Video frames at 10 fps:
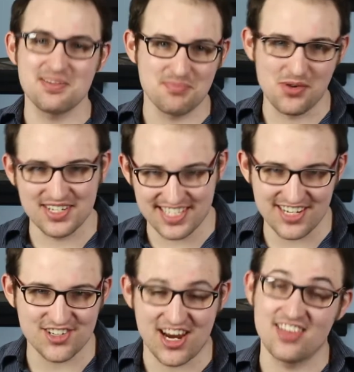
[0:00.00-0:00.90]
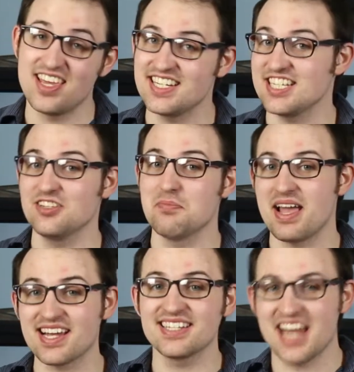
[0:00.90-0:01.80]
hit points each, and they deal
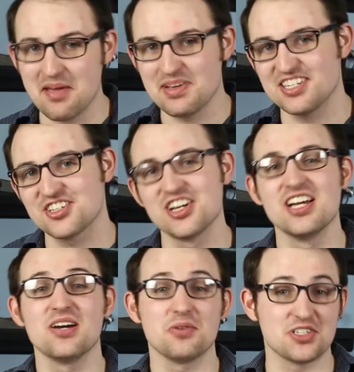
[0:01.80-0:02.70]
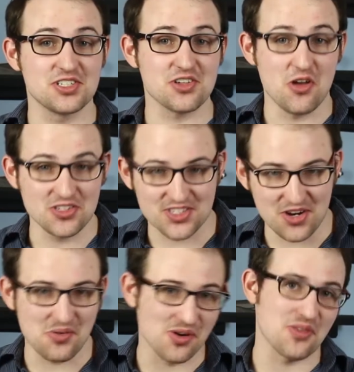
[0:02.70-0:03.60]
mega damage, which is
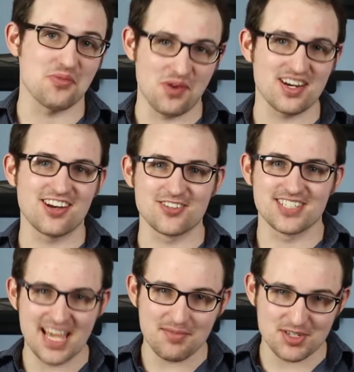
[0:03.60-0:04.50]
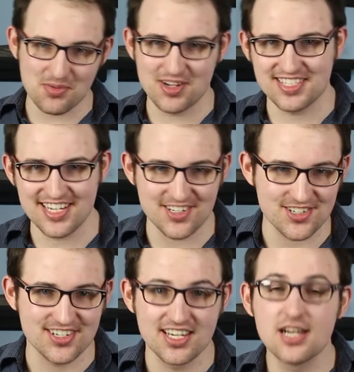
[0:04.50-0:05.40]
also worth 100 damage points
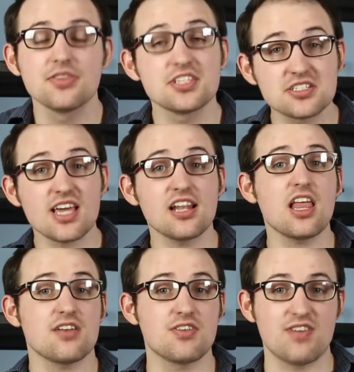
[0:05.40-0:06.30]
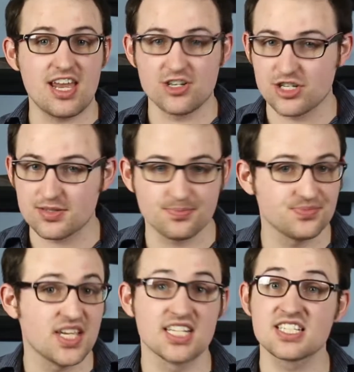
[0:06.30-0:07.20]
each. This has got a lot of advantages.
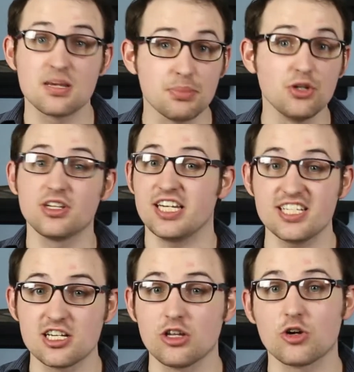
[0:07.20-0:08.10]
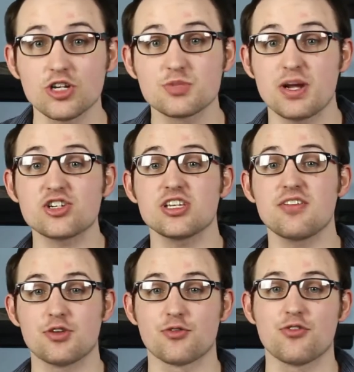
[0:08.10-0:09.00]
It's simple and easy to learn, especially
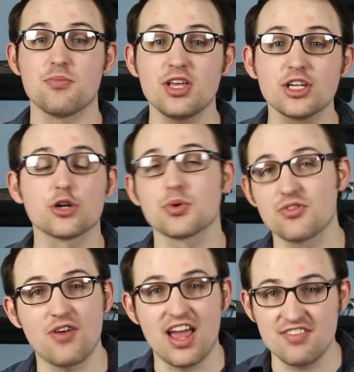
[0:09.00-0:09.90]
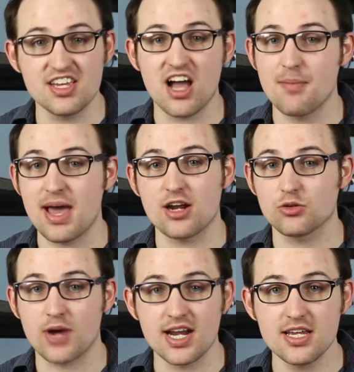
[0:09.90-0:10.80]
if you're familiar with 5e combat
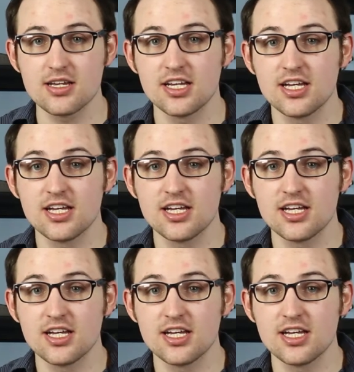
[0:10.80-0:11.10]
already.